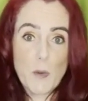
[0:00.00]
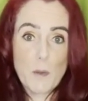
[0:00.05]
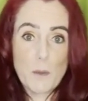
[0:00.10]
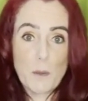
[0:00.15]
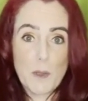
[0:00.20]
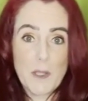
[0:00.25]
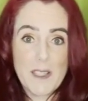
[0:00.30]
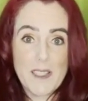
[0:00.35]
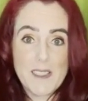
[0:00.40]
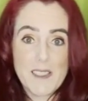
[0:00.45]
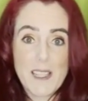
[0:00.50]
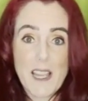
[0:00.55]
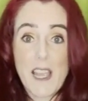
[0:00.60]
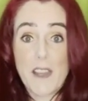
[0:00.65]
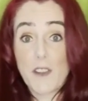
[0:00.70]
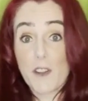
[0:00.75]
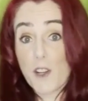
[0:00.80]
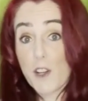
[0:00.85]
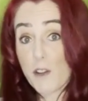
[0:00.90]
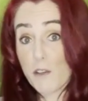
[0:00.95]
in place to
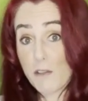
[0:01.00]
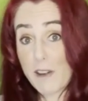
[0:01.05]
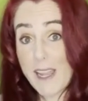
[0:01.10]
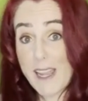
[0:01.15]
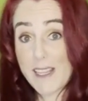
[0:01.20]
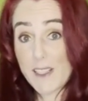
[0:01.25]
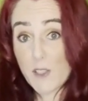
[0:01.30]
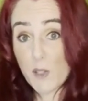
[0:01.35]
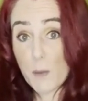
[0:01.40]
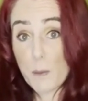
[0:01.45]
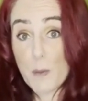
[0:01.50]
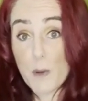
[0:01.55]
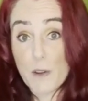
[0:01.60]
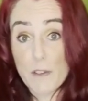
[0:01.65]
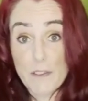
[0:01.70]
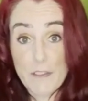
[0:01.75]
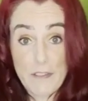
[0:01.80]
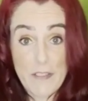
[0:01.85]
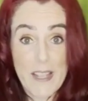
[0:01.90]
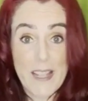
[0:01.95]
either correct or
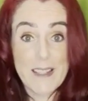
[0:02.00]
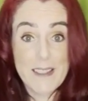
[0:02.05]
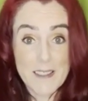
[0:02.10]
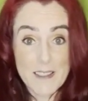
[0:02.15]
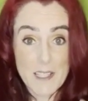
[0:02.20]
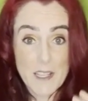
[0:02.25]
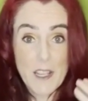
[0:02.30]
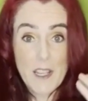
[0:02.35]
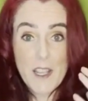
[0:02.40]
prevent